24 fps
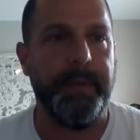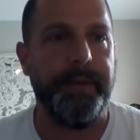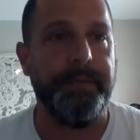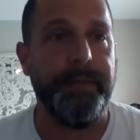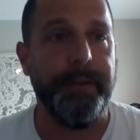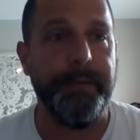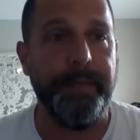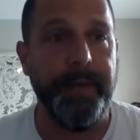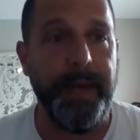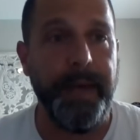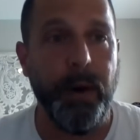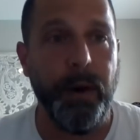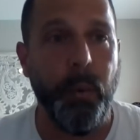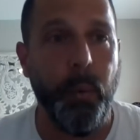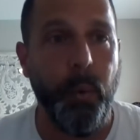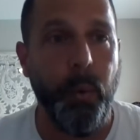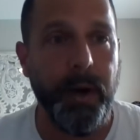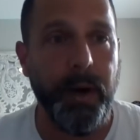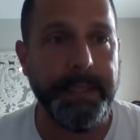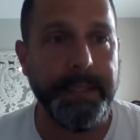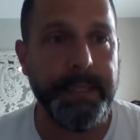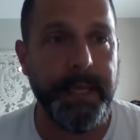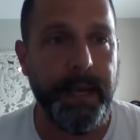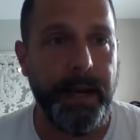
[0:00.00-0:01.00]
If you fail
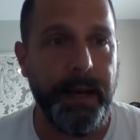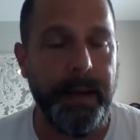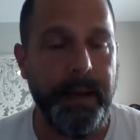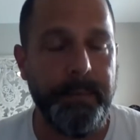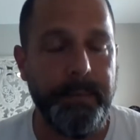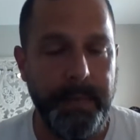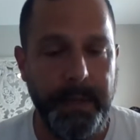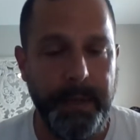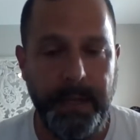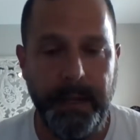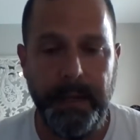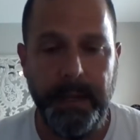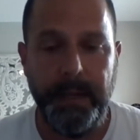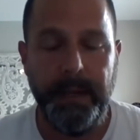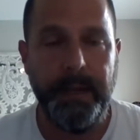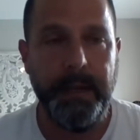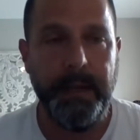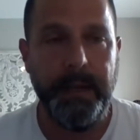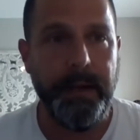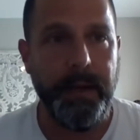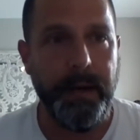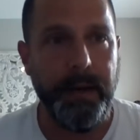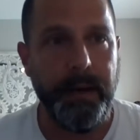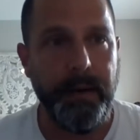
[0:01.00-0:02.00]
one time,
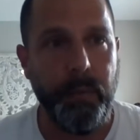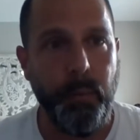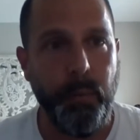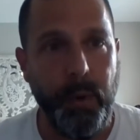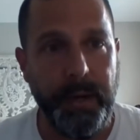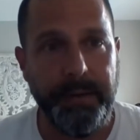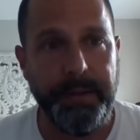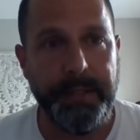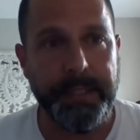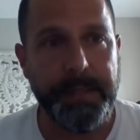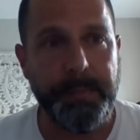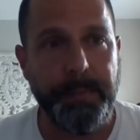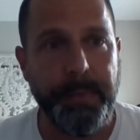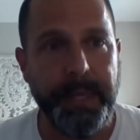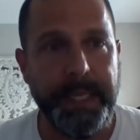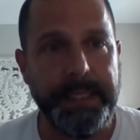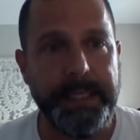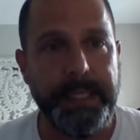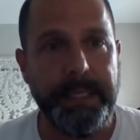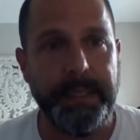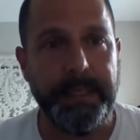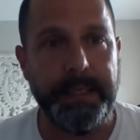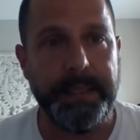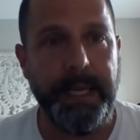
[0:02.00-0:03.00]
uh, one of the
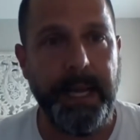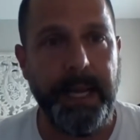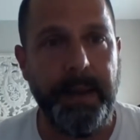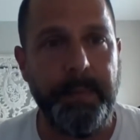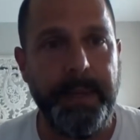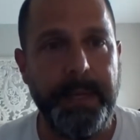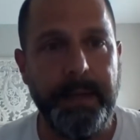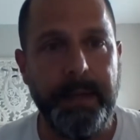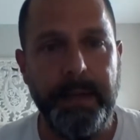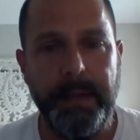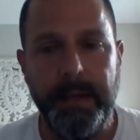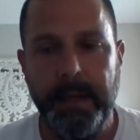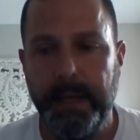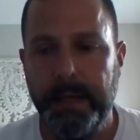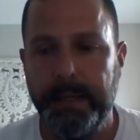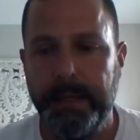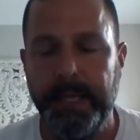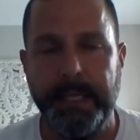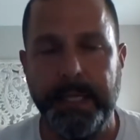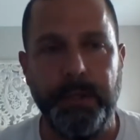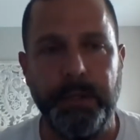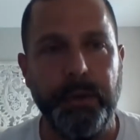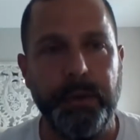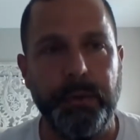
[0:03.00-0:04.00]
sprints in the timing,
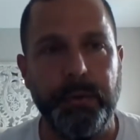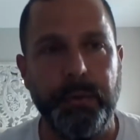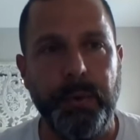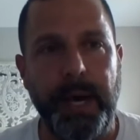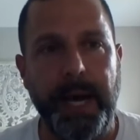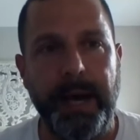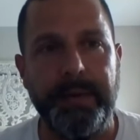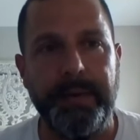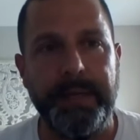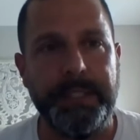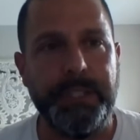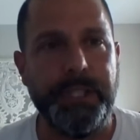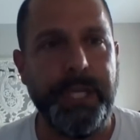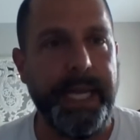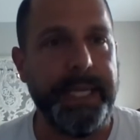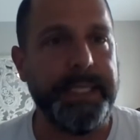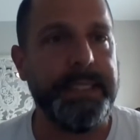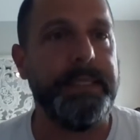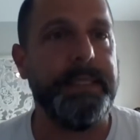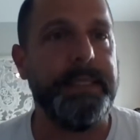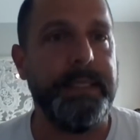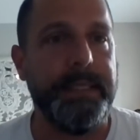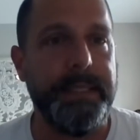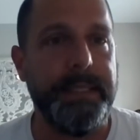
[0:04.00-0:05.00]
then you have a
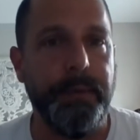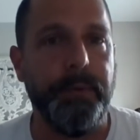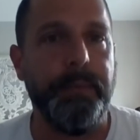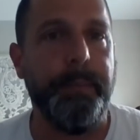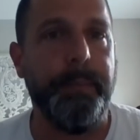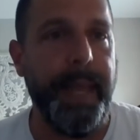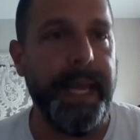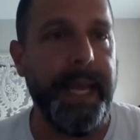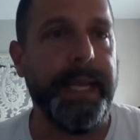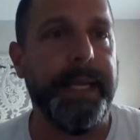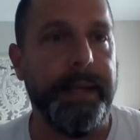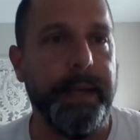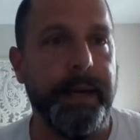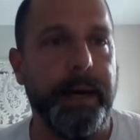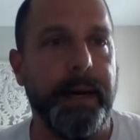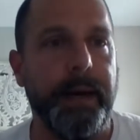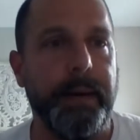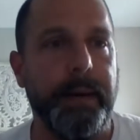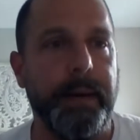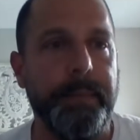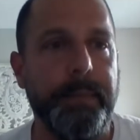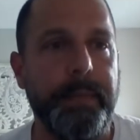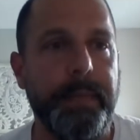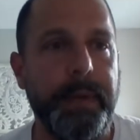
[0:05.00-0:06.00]
chance to make it
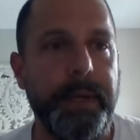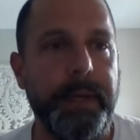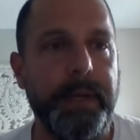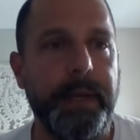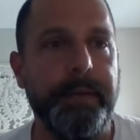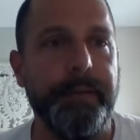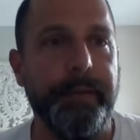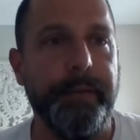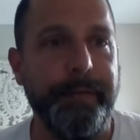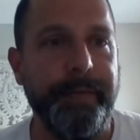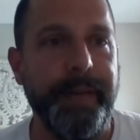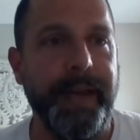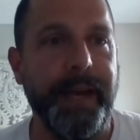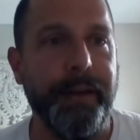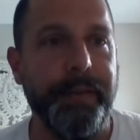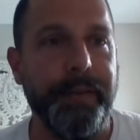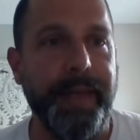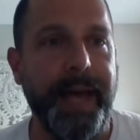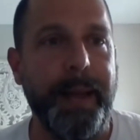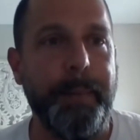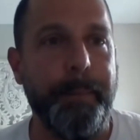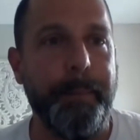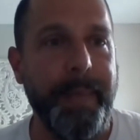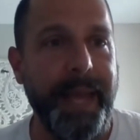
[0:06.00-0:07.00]
up. If you fail
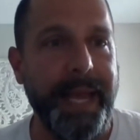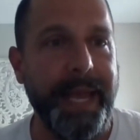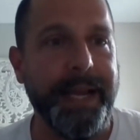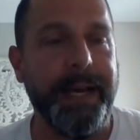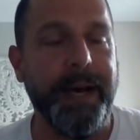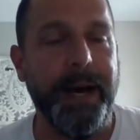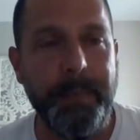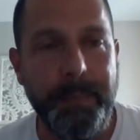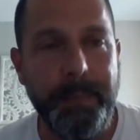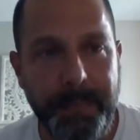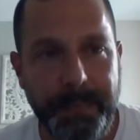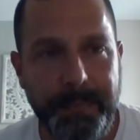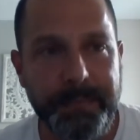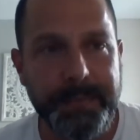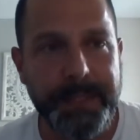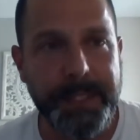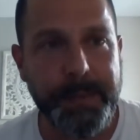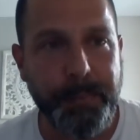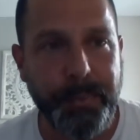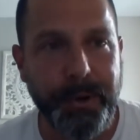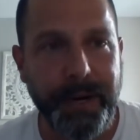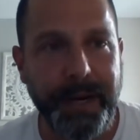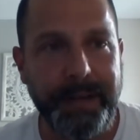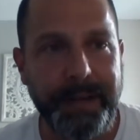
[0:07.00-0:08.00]
that make up
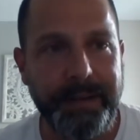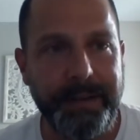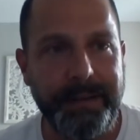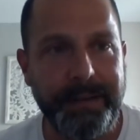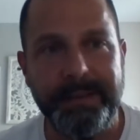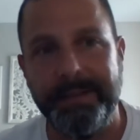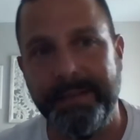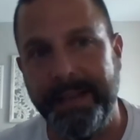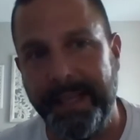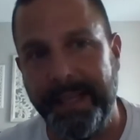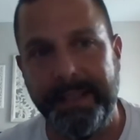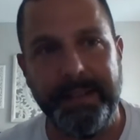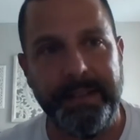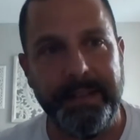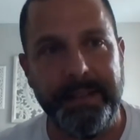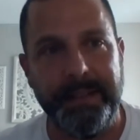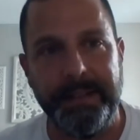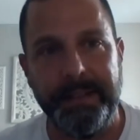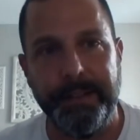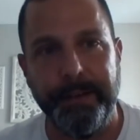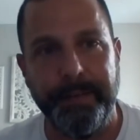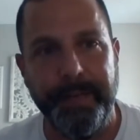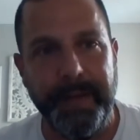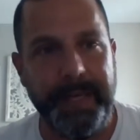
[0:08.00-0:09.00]
sprint, then
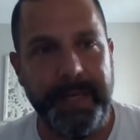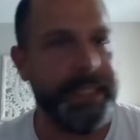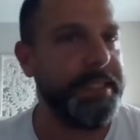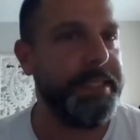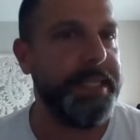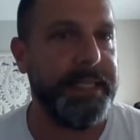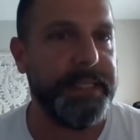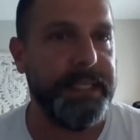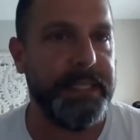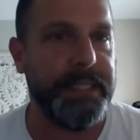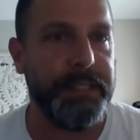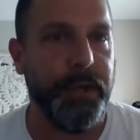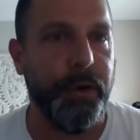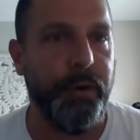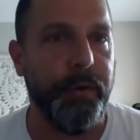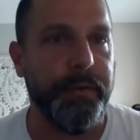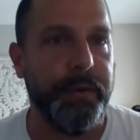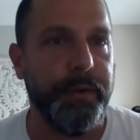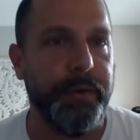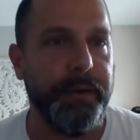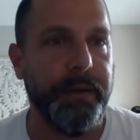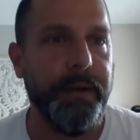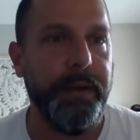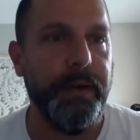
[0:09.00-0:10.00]
your fitness test is
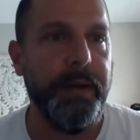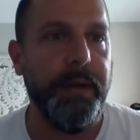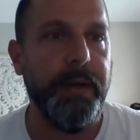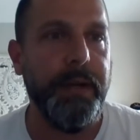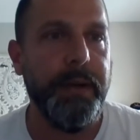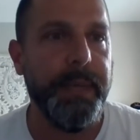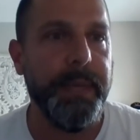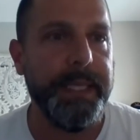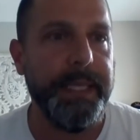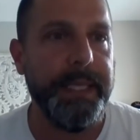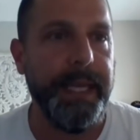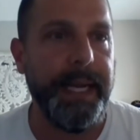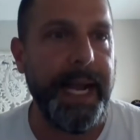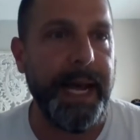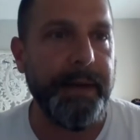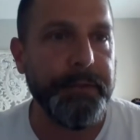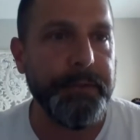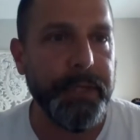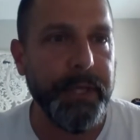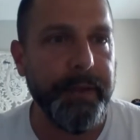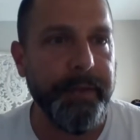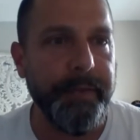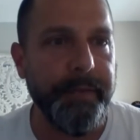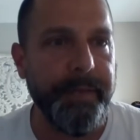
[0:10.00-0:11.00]
over. But then
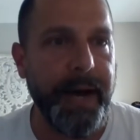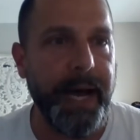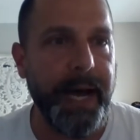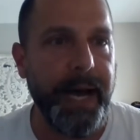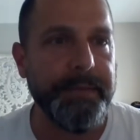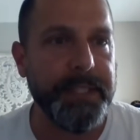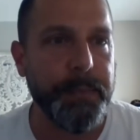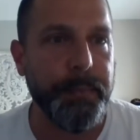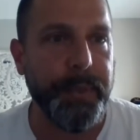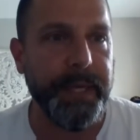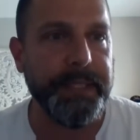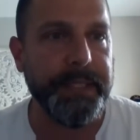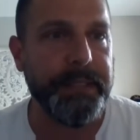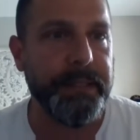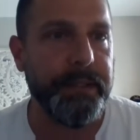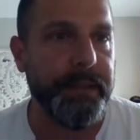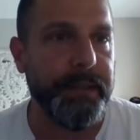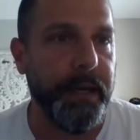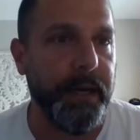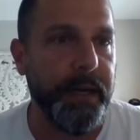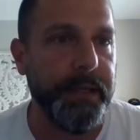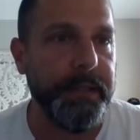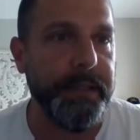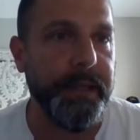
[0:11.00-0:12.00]
after the five sprints are
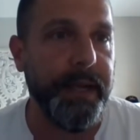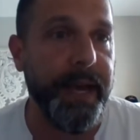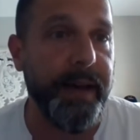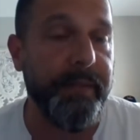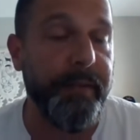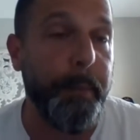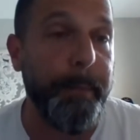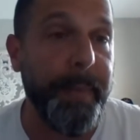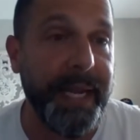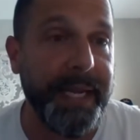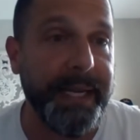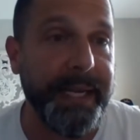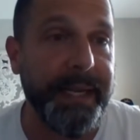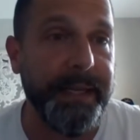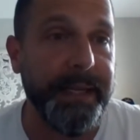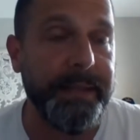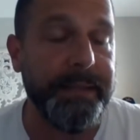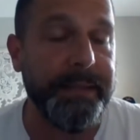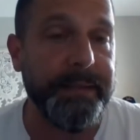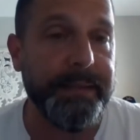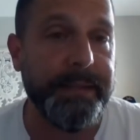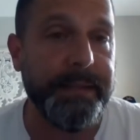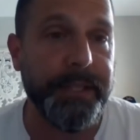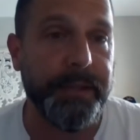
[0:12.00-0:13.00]
done, you have a minute
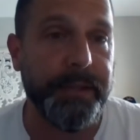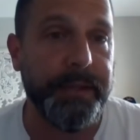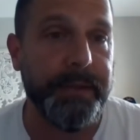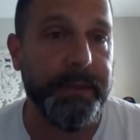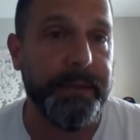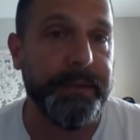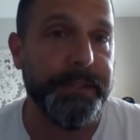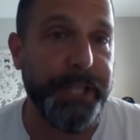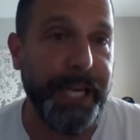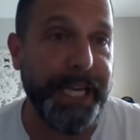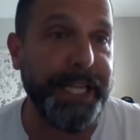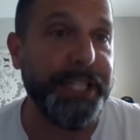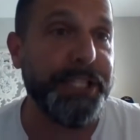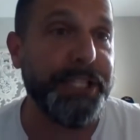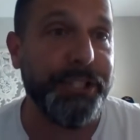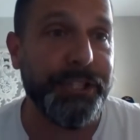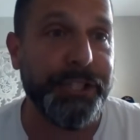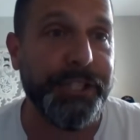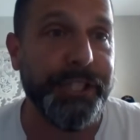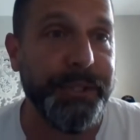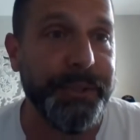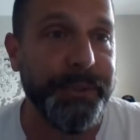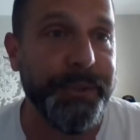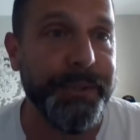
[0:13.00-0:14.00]
to change your
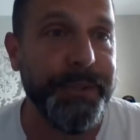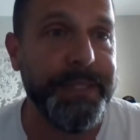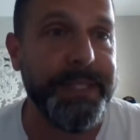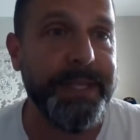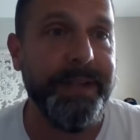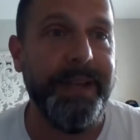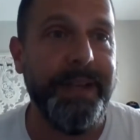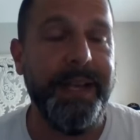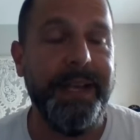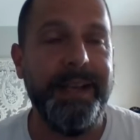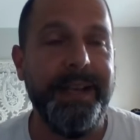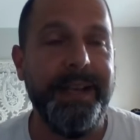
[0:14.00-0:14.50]
shoes.